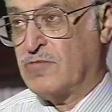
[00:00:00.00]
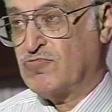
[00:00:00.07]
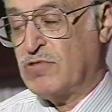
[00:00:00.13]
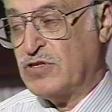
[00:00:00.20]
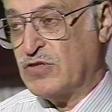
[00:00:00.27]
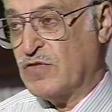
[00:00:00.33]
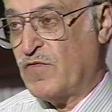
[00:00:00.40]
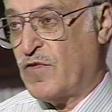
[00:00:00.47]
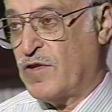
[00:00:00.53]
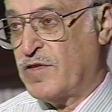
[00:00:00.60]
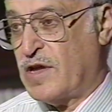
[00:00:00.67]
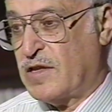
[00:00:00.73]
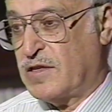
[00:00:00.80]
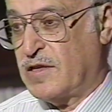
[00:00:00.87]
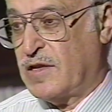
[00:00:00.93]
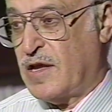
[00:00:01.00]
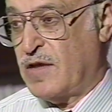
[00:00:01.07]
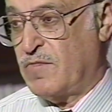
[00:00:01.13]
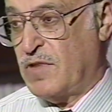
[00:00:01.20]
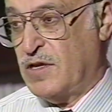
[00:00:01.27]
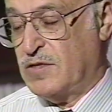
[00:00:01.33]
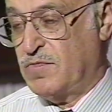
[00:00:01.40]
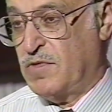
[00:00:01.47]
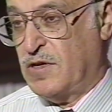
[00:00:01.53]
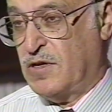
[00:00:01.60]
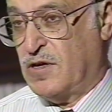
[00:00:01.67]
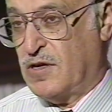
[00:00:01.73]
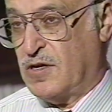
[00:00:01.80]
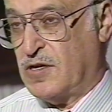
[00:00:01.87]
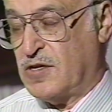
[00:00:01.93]
reason for that name is
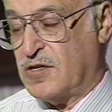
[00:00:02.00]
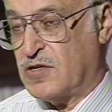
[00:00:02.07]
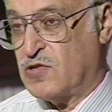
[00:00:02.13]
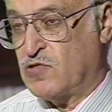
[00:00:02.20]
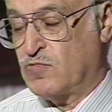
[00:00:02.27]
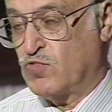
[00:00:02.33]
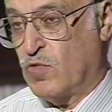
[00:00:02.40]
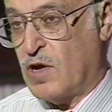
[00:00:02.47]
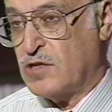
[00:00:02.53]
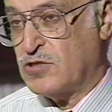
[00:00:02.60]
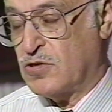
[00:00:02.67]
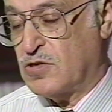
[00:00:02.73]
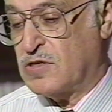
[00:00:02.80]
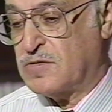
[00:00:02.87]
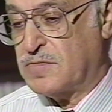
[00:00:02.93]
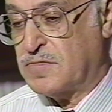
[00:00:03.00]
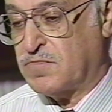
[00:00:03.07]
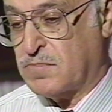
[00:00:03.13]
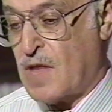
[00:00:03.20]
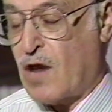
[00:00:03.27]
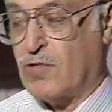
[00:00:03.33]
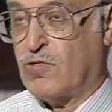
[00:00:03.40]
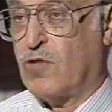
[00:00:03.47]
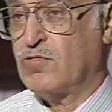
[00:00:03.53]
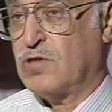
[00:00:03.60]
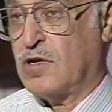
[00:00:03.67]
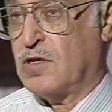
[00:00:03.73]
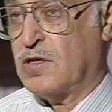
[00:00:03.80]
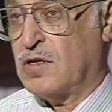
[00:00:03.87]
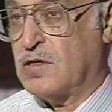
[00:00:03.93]
because Watson wrote
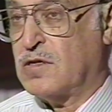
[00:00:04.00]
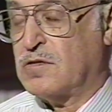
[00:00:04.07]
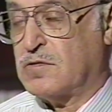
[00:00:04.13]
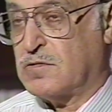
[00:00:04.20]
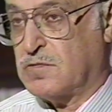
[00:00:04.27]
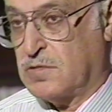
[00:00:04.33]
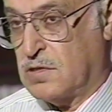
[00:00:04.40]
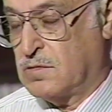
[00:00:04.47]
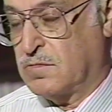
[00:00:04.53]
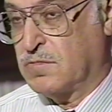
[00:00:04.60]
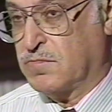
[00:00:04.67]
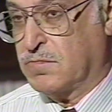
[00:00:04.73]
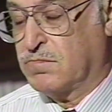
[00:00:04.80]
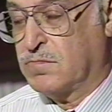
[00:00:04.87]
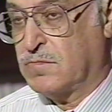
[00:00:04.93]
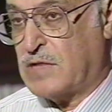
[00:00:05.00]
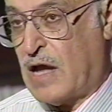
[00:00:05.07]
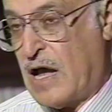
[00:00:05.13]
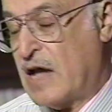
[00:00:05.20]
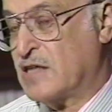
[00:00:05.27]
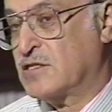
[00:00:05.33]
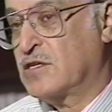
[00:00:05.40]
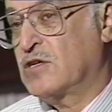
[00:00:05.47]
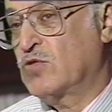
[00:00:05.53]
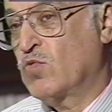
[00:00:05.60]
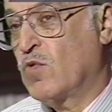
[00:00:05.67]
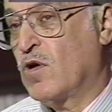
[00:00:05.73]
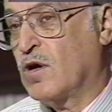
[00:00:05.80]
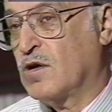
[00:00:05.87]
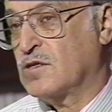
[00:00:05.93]
it as it
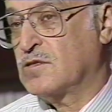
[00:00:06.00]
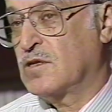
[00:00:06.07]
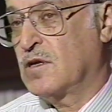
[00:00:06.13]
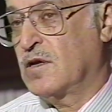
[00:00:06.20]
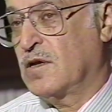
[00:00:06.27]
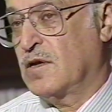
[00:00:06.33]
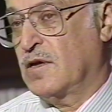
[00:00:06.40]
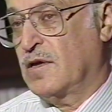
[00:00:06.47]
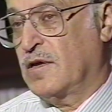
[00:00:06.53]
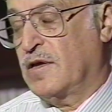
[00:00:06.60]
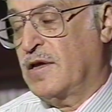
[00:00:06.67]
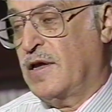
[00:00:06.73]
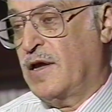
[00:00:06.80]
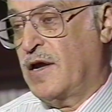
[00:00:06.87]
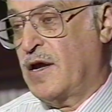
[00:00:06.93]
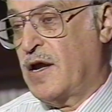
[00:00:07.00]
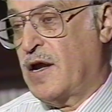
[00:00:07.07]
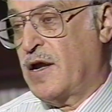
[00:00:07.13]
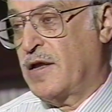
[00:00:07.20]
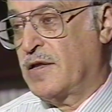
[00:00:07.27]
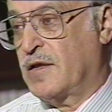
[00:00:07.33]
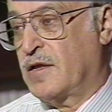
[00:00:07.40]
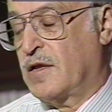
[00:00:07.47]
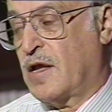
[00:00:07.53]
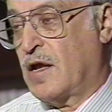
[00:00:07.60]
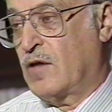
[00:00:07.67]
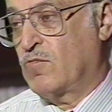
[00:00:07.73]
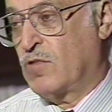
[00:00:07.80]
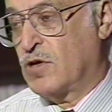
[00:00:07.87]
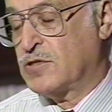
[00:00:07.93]
was, and
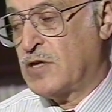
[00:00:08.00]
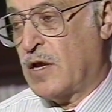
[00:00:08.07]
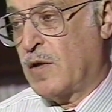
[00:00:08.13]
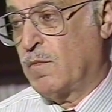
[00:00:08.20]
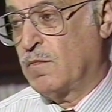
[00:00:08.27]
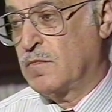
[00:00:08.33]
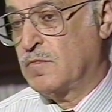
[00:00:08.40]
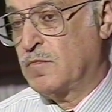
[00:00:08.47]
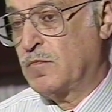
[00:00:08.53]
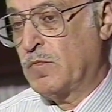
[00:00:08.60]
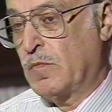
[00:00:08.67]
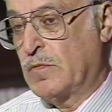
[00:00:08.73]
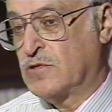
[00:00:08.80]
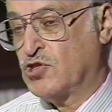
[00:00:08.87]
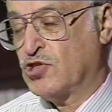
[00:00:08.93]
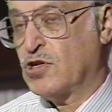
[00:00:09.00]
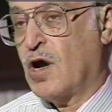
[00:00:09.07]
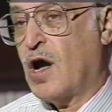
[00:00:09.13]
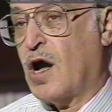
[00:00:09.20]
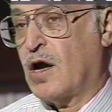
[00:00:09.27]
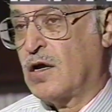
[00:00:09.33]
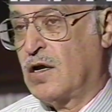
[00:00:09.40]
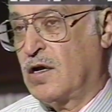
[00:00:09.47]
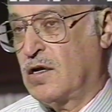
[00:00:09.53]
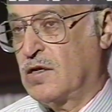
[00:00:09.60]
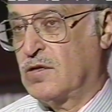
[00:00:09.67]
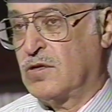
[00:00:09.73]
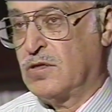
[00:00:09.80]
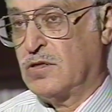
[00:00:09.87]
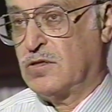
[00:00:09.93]
was a shock
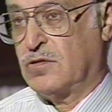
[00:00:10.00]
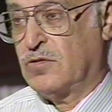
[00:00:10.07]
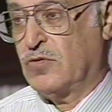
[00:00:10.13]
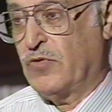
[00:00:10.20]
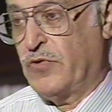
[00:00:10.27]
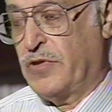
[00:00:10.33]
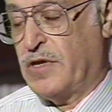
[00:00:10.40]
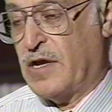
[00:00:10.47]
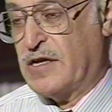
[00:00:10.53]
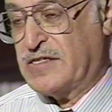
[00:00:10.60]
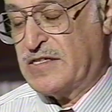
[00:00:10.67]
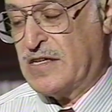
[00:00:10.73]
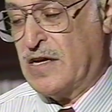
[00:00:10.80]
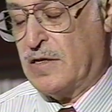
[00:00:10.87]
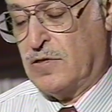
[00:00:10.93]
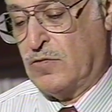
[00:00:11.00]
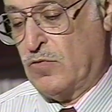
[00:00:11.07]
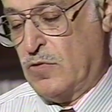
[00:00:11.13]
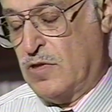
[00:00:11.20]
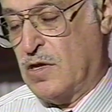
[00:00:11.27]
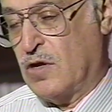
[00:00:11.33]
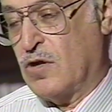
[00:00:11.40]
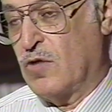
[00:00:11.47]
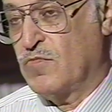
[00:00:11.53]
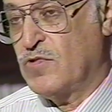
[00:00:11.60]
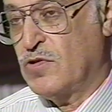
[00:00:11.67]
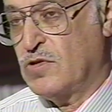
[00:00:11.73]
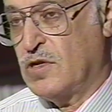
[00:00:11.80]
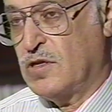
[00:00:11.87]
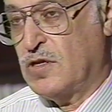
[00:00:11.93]
to the
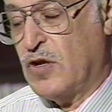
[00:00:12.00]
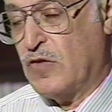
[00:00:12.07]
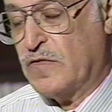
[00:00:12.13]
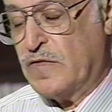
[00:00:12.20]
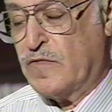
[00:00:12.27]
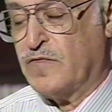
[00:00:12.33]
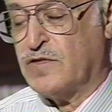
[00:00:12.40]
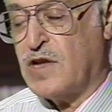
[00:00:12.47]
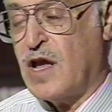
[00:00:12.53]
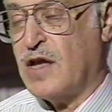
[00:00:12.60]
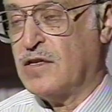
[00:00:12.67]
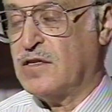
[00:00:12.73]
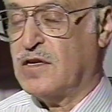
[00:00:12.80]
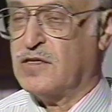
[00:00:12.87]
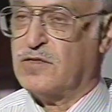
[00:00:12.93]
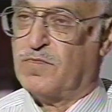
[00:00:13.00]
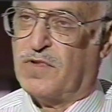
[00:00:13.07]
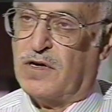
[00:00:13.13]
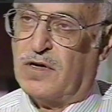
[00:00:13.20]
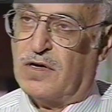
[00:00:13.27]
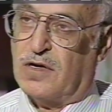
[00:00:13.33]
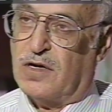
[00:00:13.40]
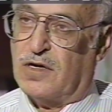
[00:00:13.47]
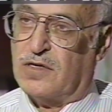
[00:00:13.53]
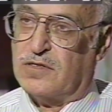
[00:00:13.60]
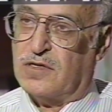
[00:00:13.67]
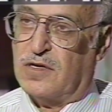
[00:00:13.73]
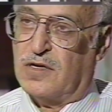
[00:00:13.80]
community of scientists, because